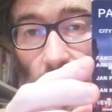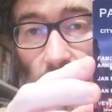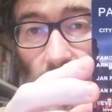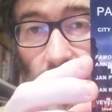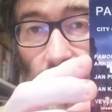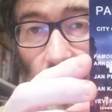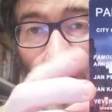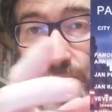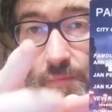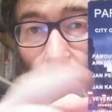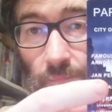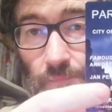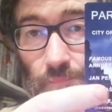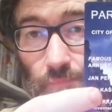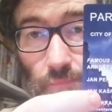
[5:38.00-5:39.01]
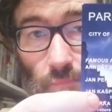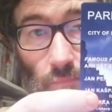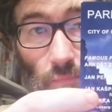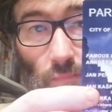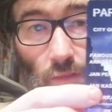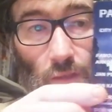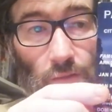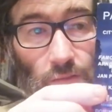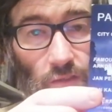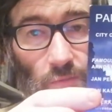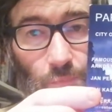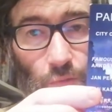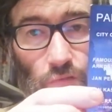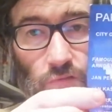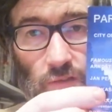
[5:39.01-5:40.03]
He sent me this
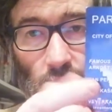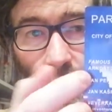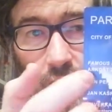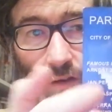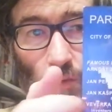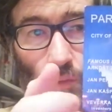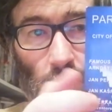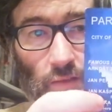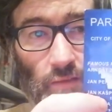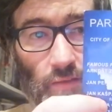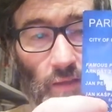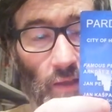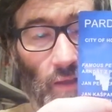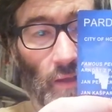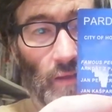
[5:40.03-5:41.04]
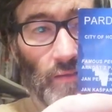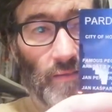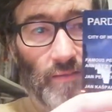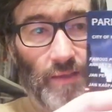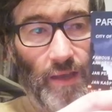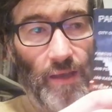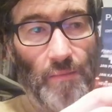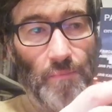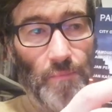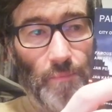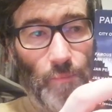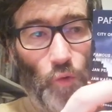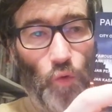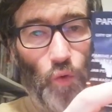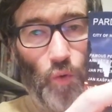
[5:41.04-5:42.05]
postcard with
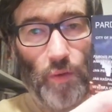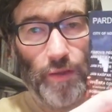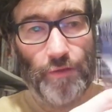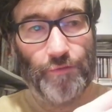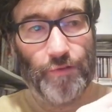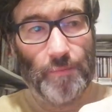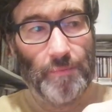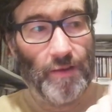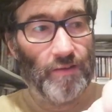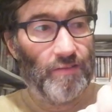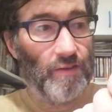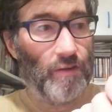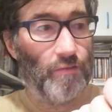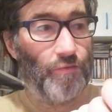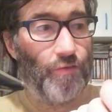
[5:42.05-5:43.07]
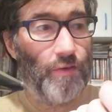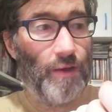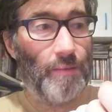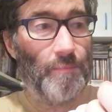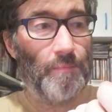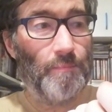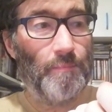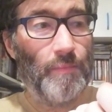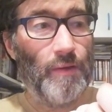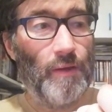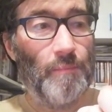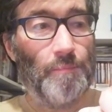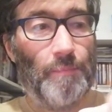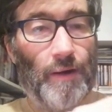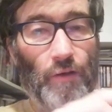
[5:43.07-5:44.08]
some cool information from
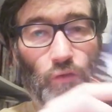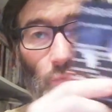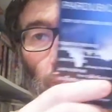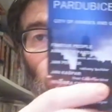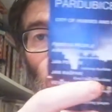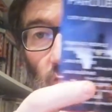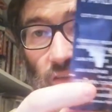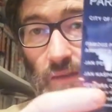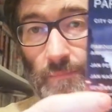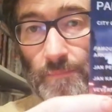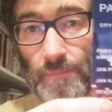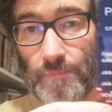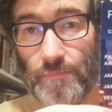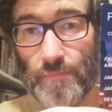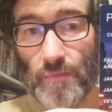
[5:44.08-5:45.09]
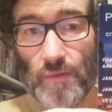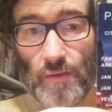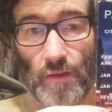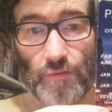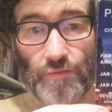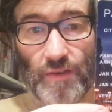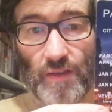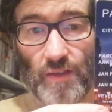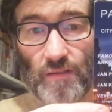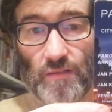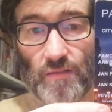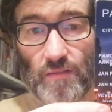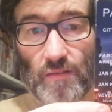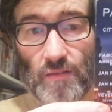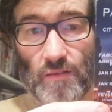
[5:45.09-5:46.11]
Pardubice. I think
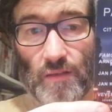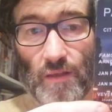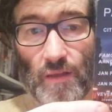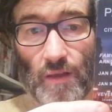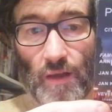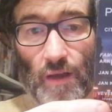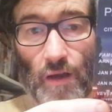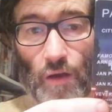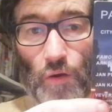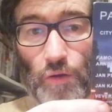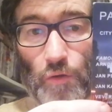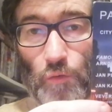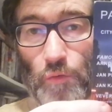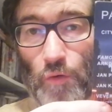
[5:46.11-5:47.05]
it's how